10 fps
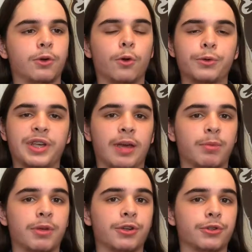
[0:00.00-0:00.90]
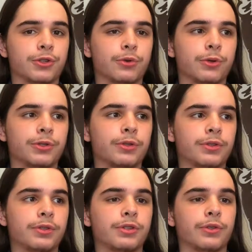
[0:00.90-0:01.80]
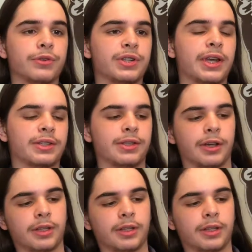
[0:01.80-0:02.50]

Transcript: Coals can't be made into swords, so there's an X there.